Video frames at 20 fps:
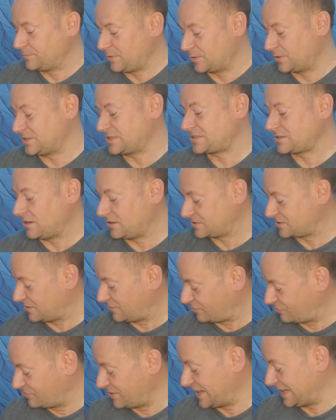We're going to start
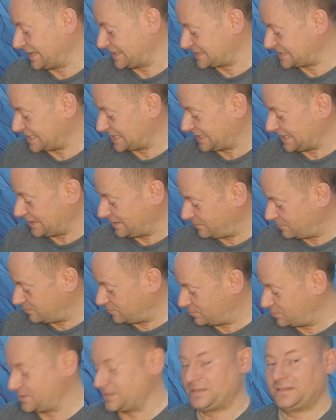off realistically
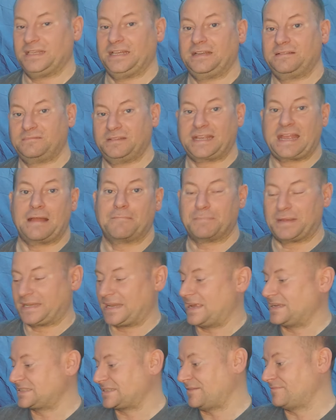with the Camp Bed
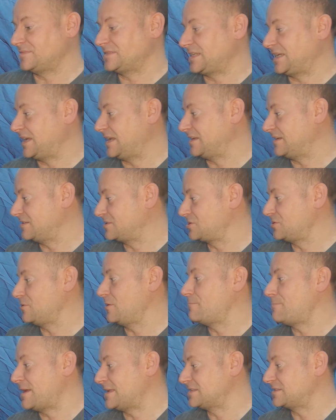Air 70 and the
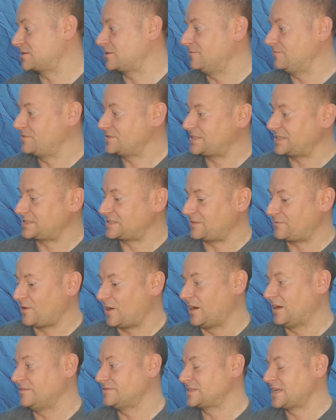two Apenza Comfort
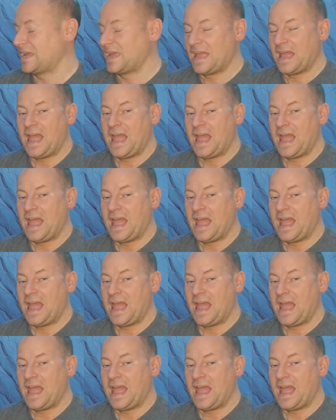65s.